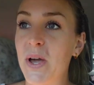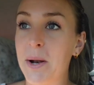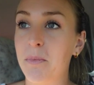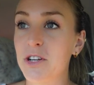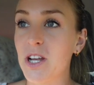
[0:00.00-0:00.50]
We
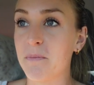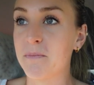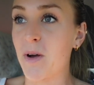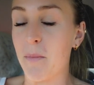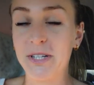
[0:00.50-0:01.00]
had a push-up
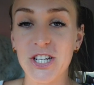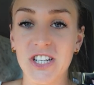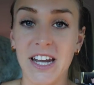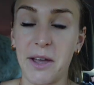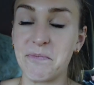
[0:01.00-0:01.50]

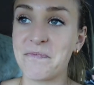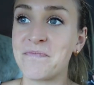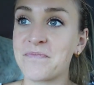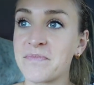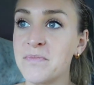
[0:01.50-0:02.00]
competition day.
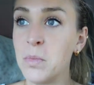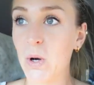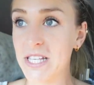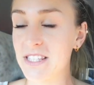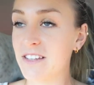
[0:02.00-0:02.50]

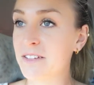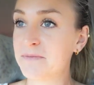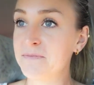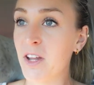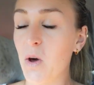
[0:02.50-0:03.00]
Boys
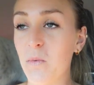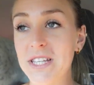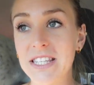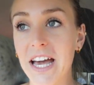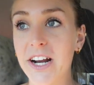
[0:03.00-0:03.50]
on
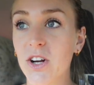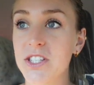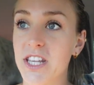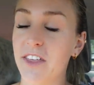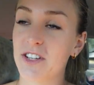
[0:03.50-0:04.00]
one side,
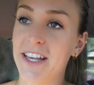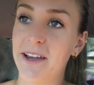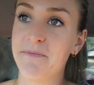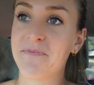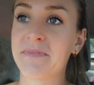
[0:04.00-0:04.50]
girls on the other
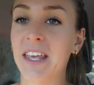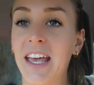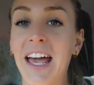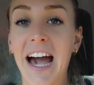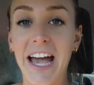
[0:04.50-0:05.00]
side.
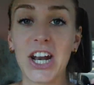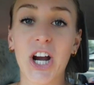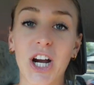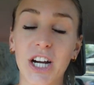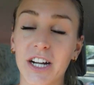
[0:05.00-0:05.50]
I had
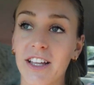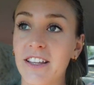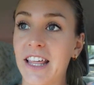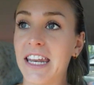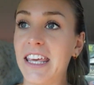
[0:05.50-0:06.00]
heard
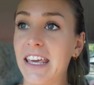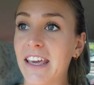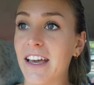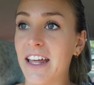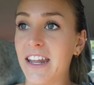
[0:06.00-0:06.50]
that
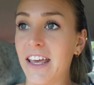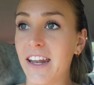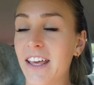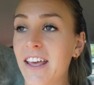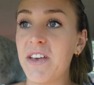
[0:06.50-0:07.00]
he had
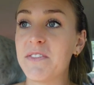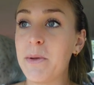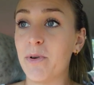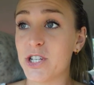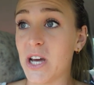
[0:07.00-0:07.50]
did
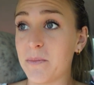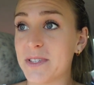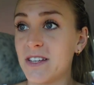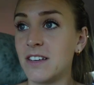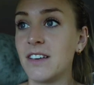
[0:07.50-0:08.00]
50
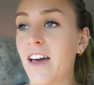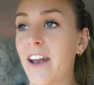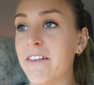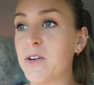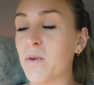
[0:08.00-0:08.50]
push-ups.
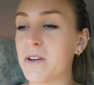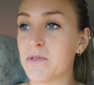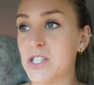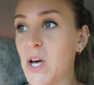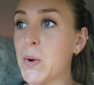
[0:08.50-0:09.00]
Everyone
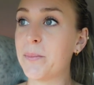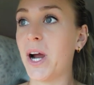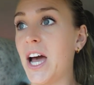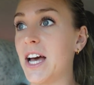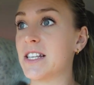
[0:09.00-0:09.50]
was so
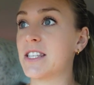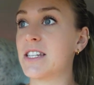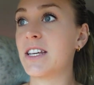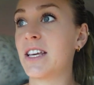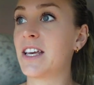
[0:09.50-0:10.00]

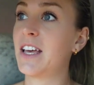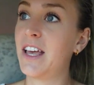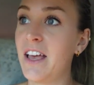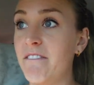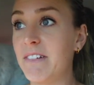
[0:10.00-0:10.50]
impressed.
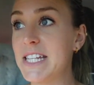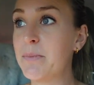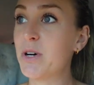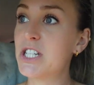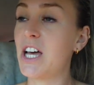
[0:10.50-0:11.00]

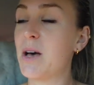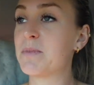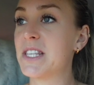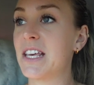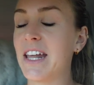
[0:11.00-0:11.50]
50
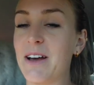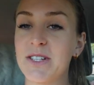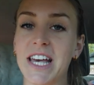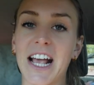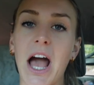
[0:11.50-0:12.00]
push-ups. And I
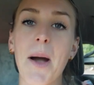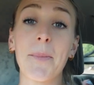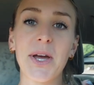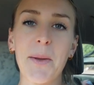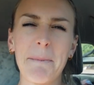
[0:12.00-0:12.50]
was like, I'm
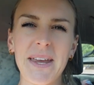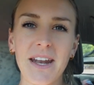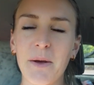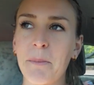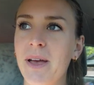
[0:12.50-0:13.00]
gonna
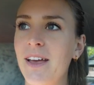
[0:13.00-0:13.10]
beat him.